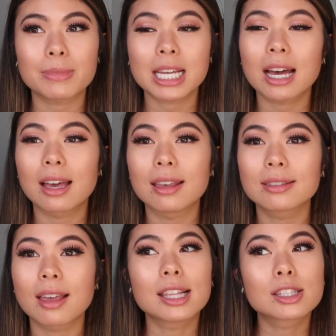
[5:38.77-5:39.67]

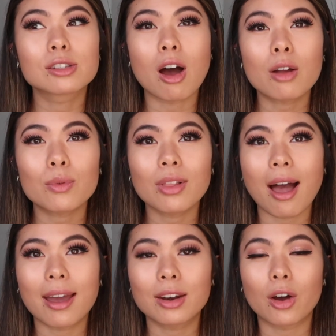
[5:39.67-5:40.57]
because it's not
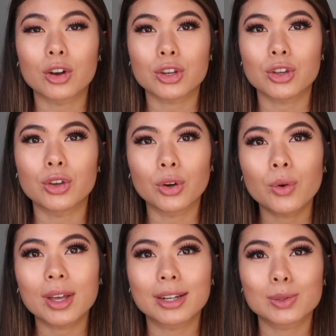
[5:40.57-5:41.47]
reliant on
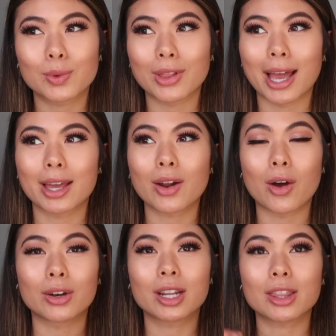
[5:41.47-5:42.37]
you, it is reliant
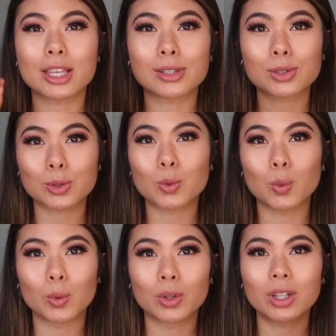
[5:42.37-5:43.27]
on the
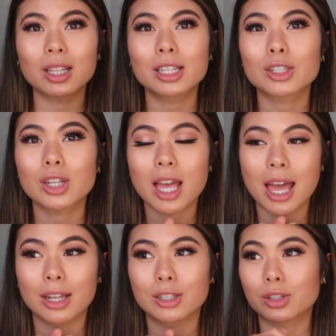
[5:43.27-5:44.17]
school
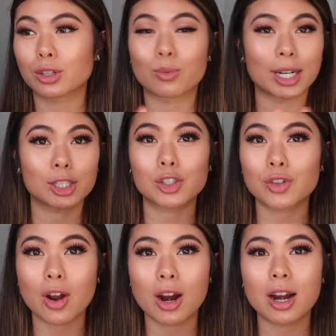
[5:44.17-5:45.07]
and the
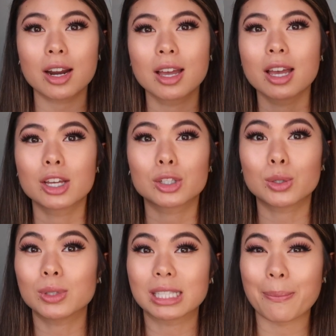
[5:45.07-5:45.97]
registrar
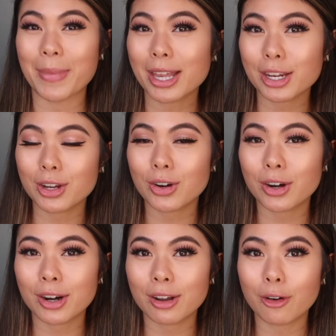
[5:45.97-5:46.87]
to submit
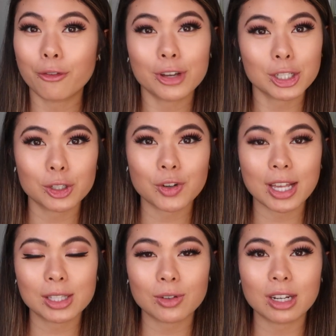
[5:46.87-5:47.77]
your official
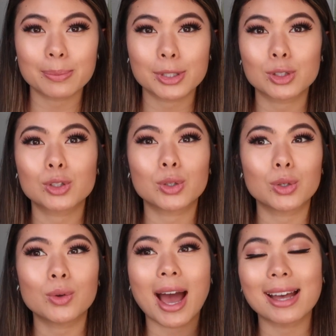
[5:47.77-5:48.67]
transcripts
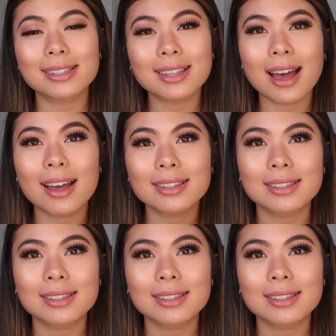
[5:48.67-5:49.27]
to ADSAS.